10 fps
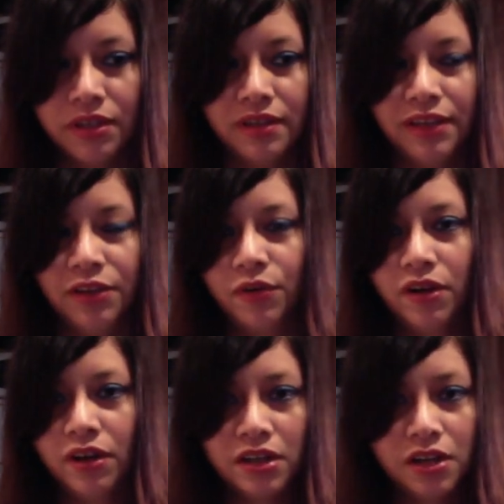That
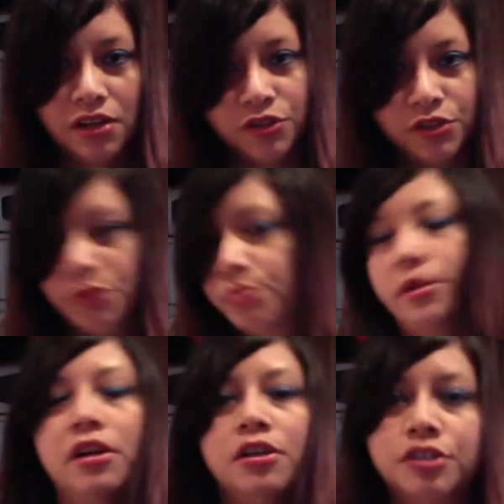your unconscious,
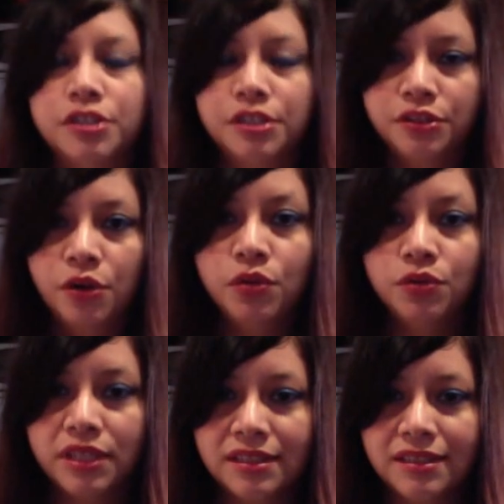superconscious
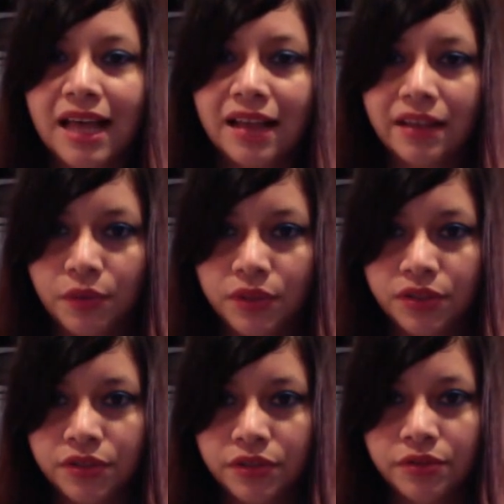knows exactly what
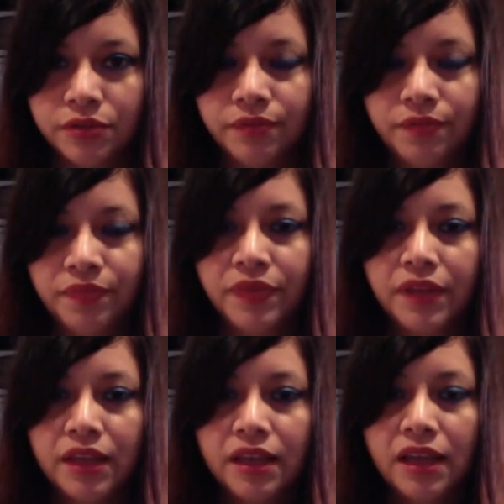to do.
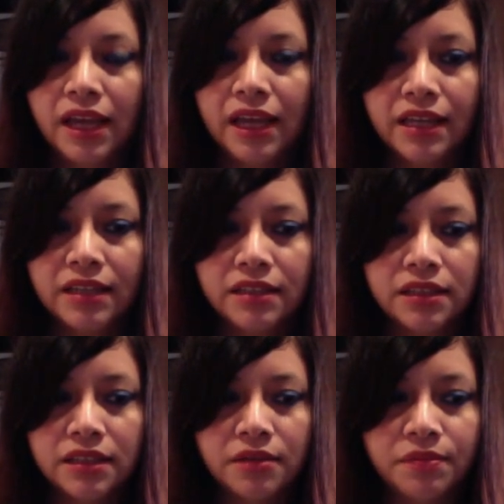
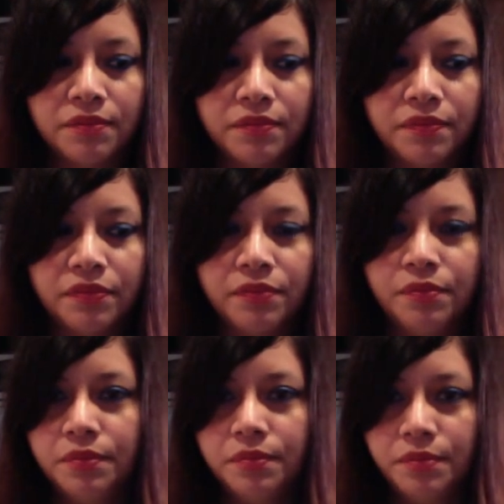And
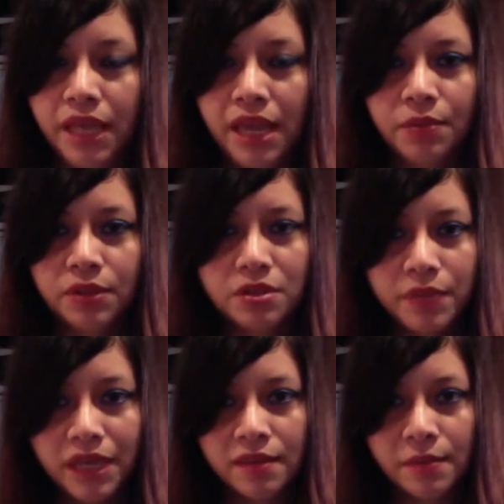be able to
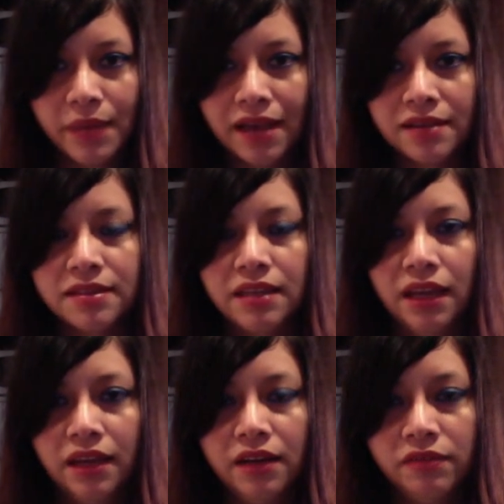be in the back
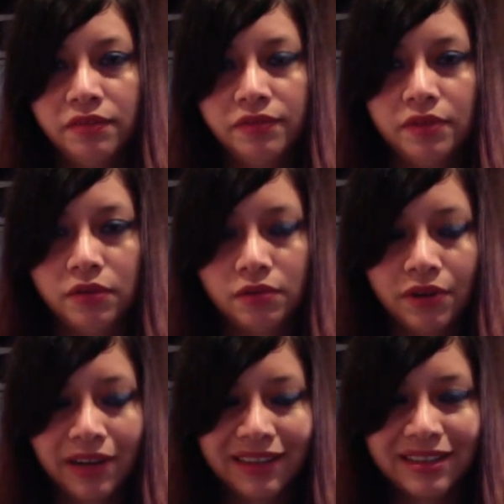seat of,
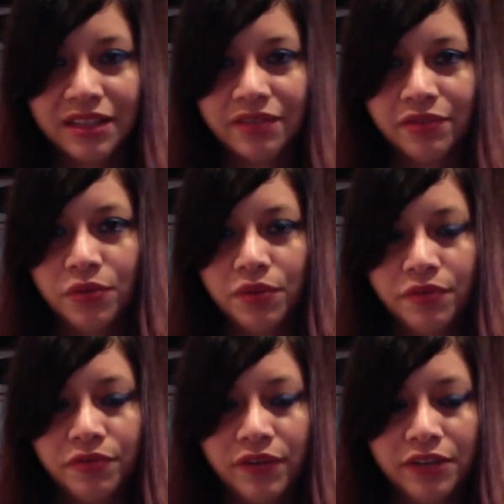or at least if
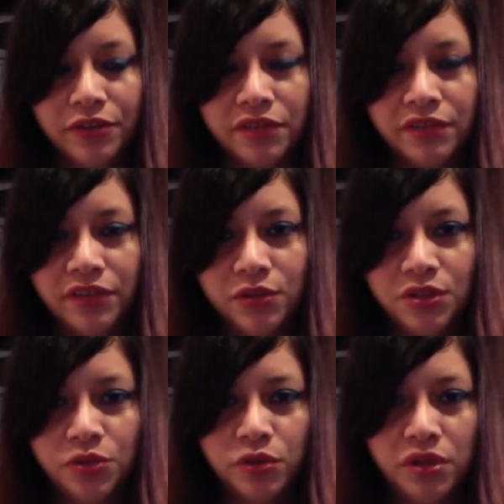you find yourself in a
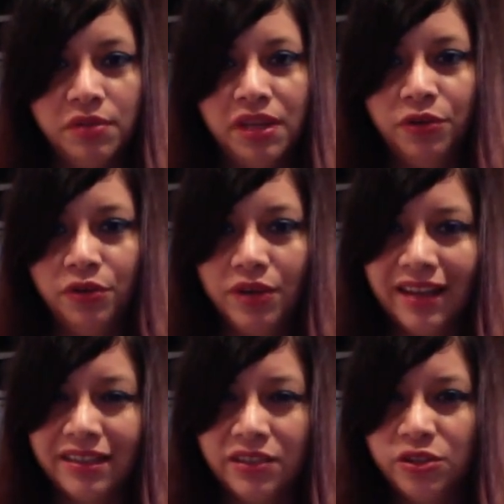lucid dream and you're
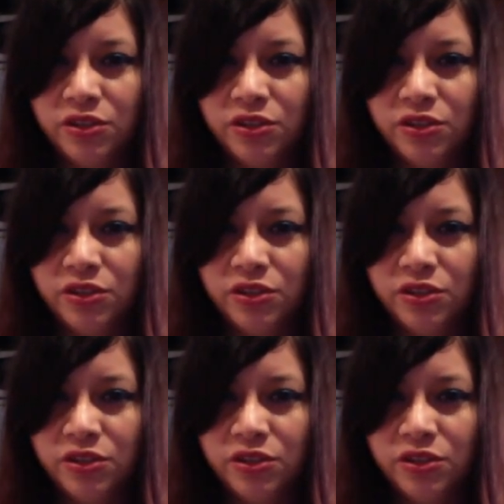acting too